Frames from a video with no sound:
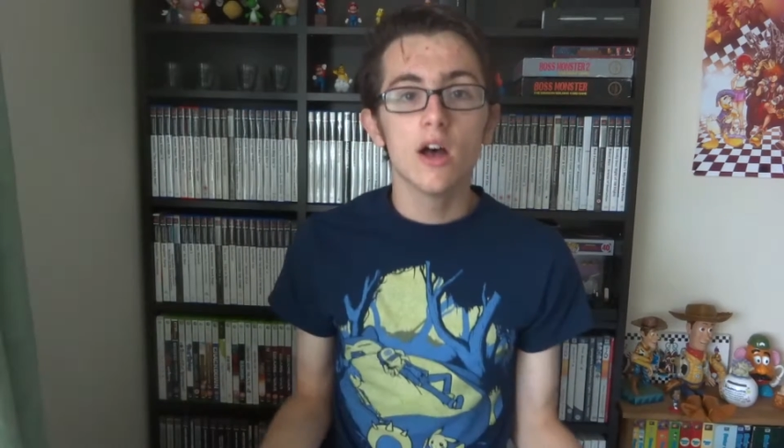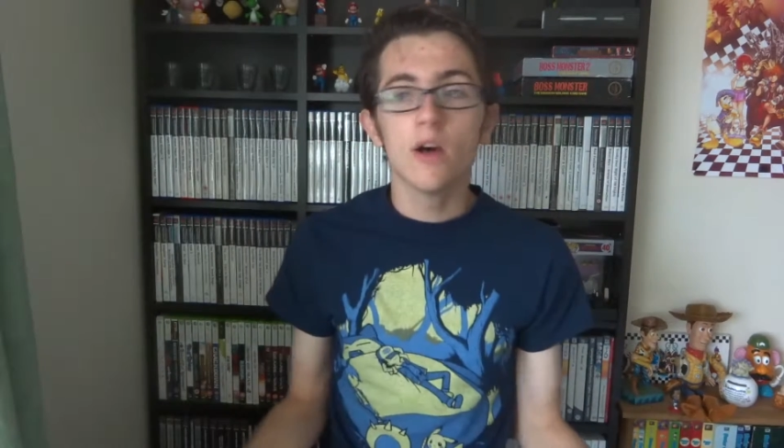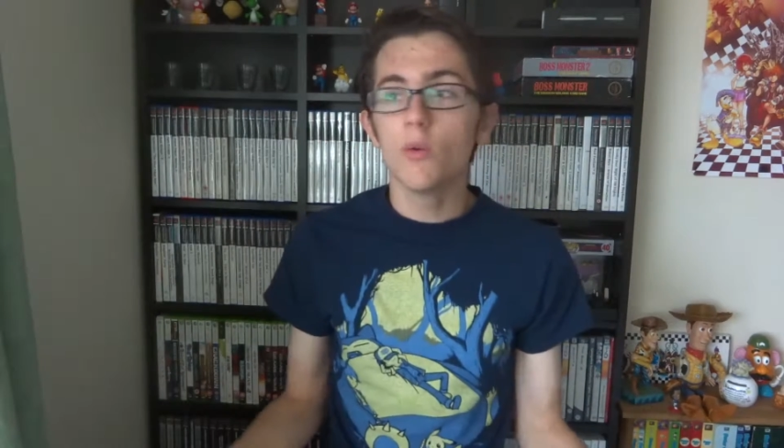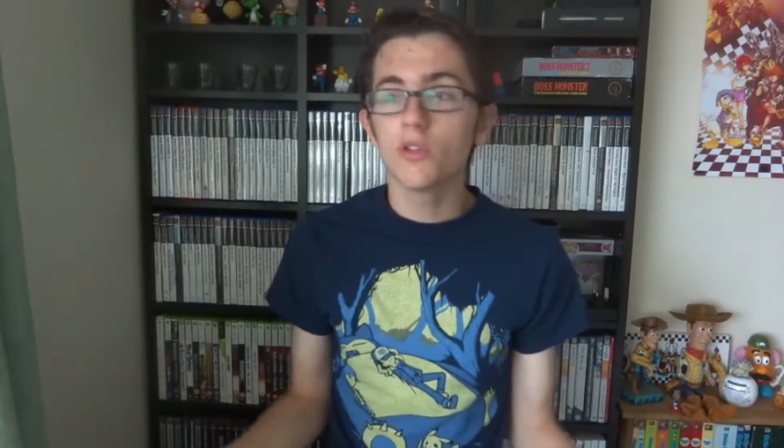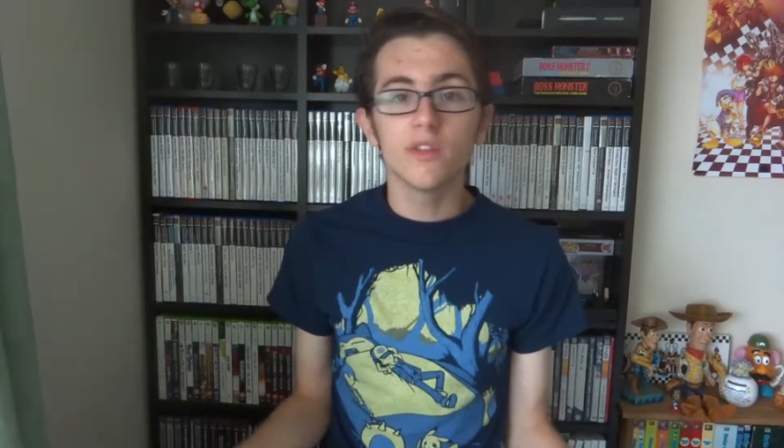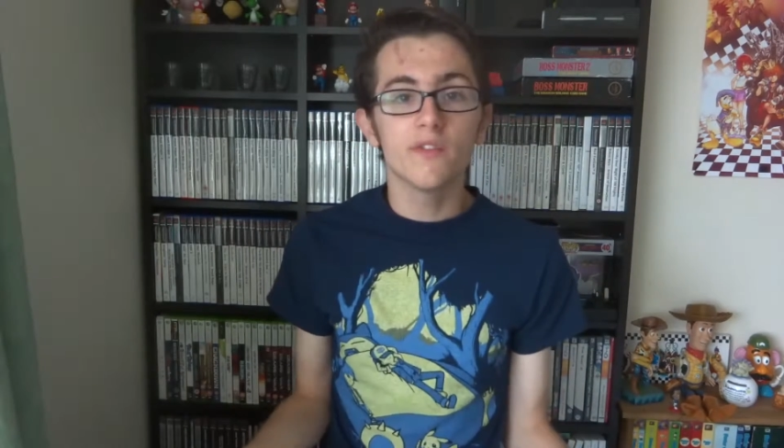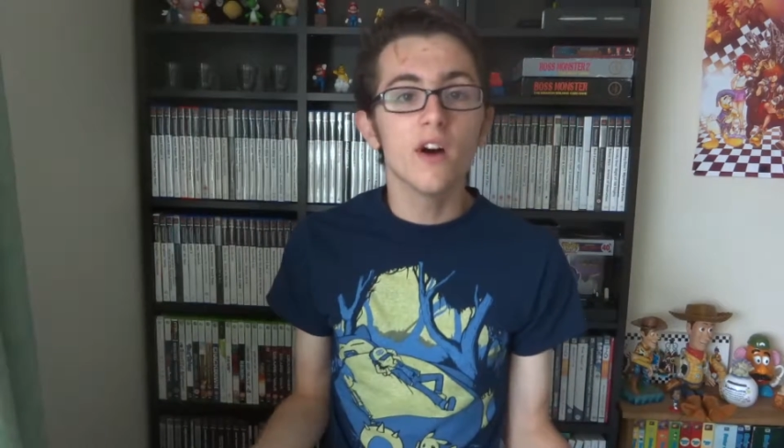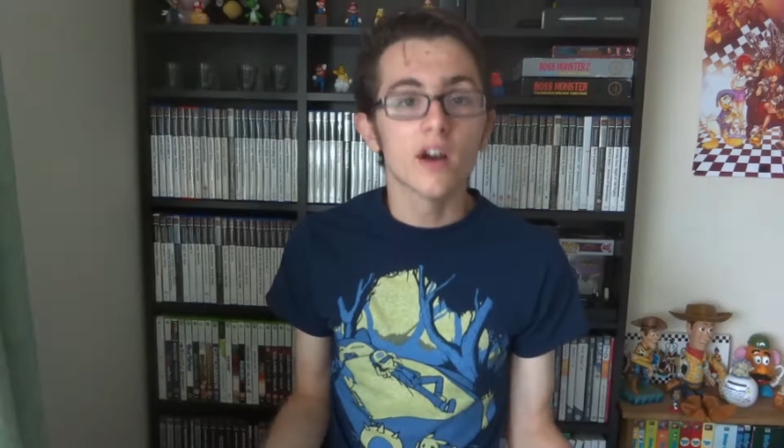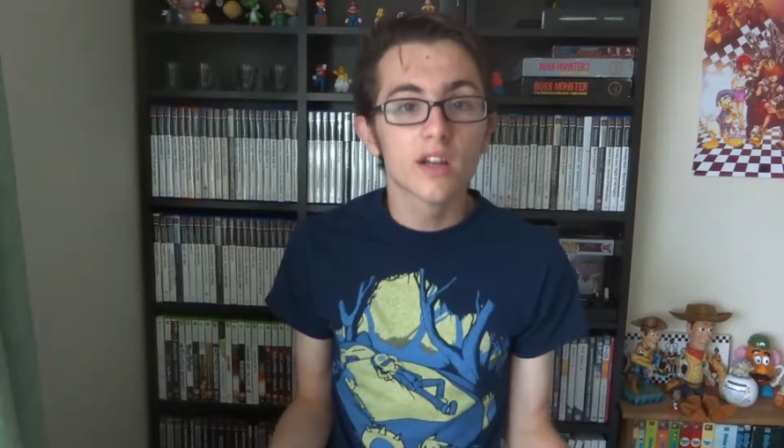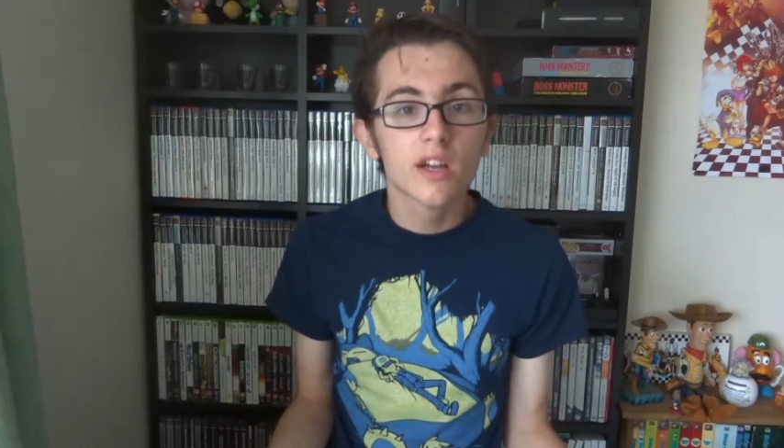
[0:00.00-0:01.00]
What the
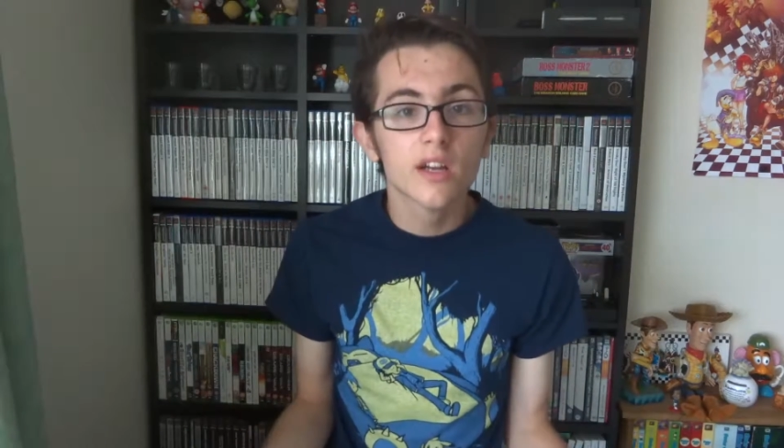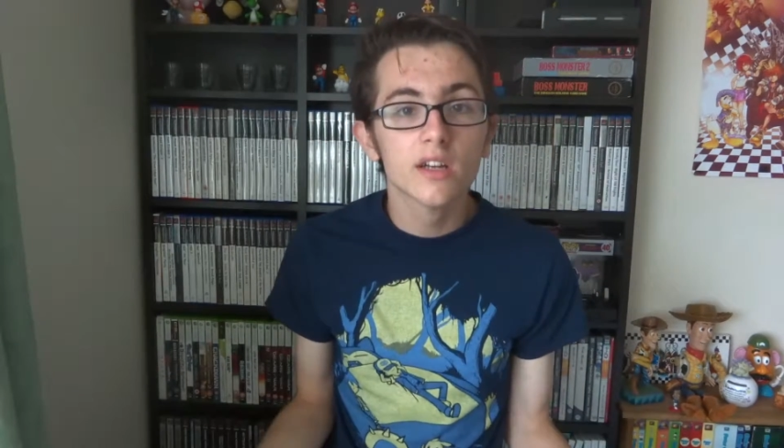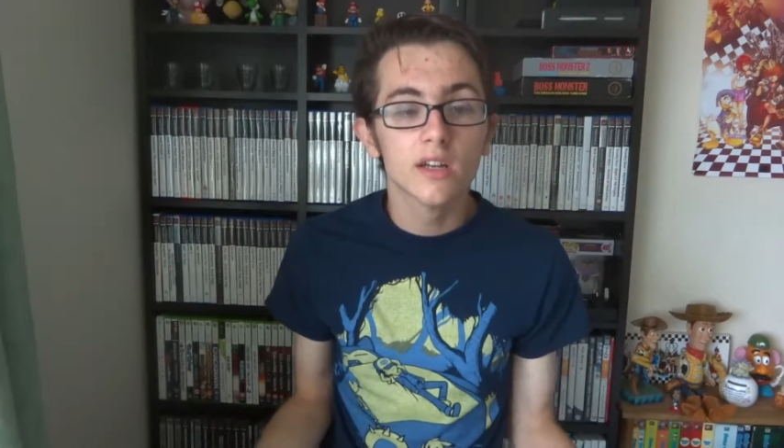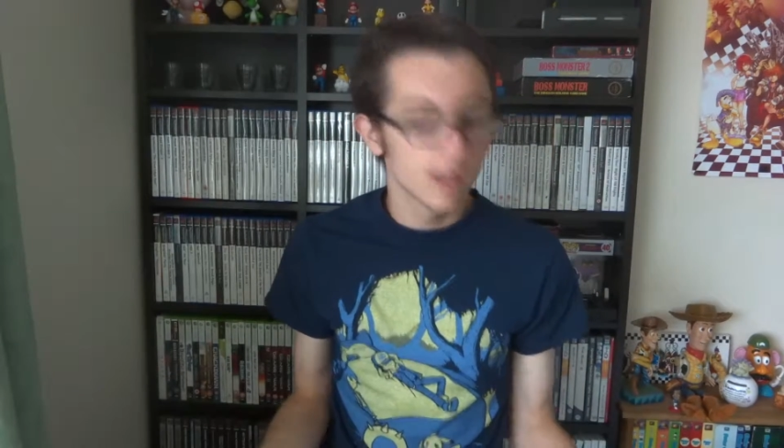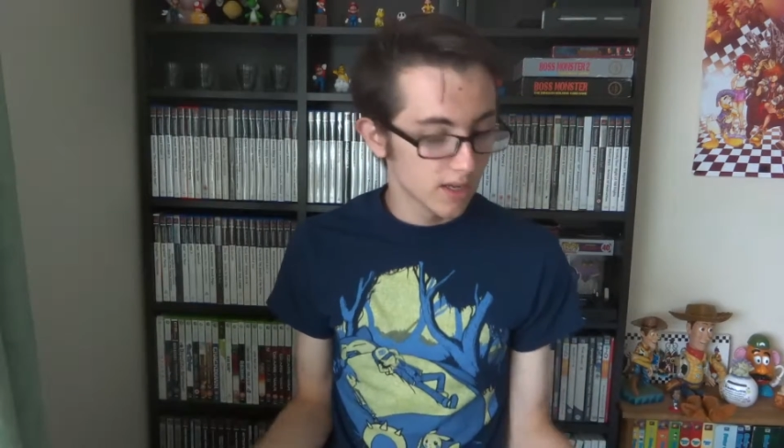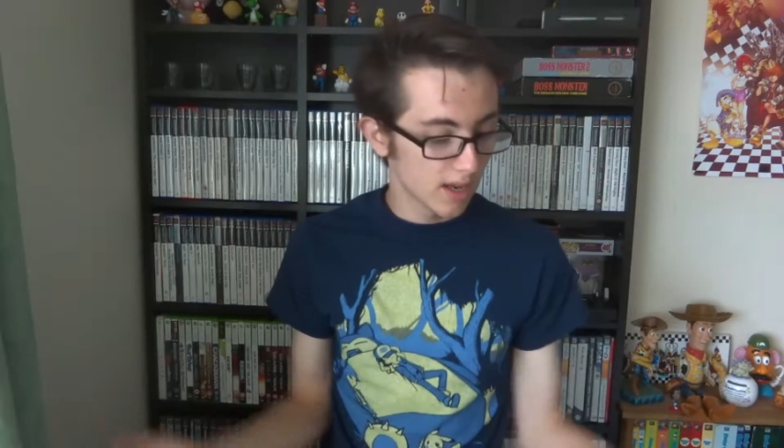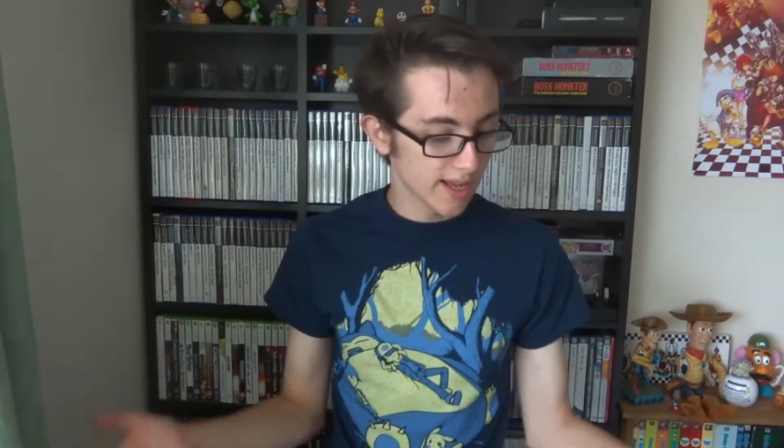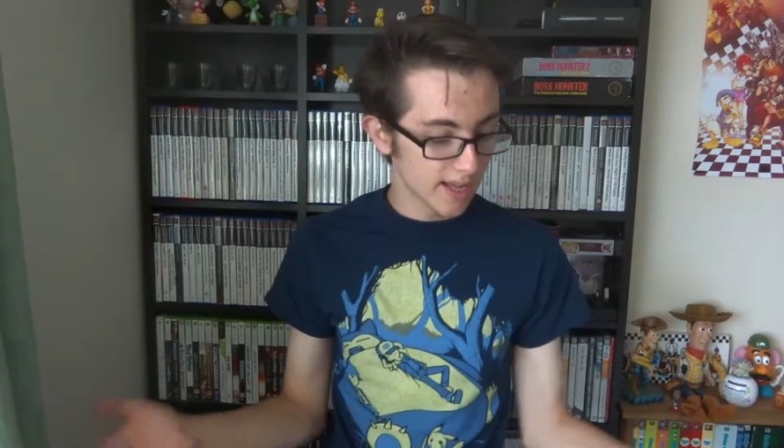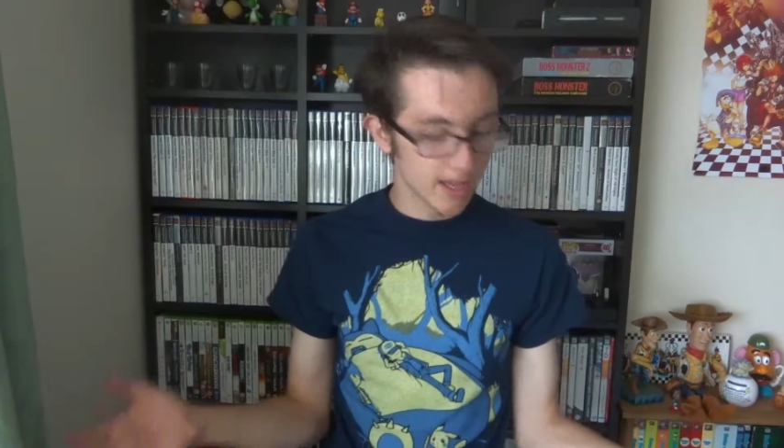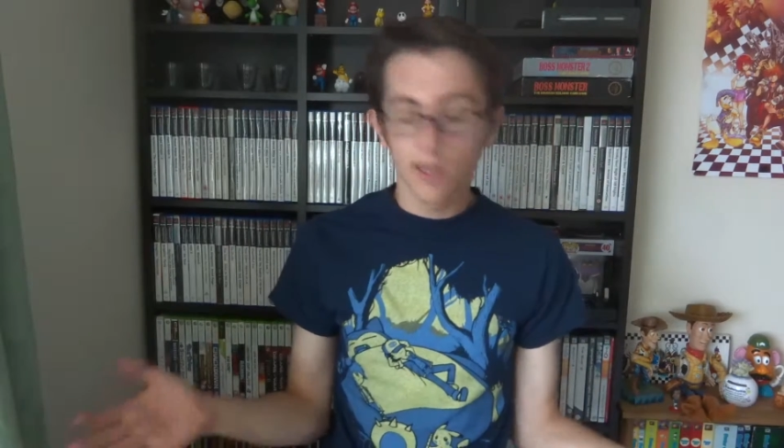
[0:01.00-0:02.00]
fuck?
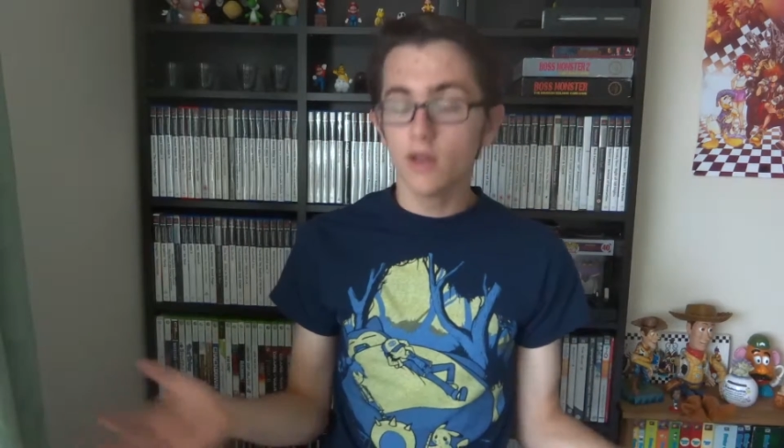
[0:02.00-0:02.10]
Like,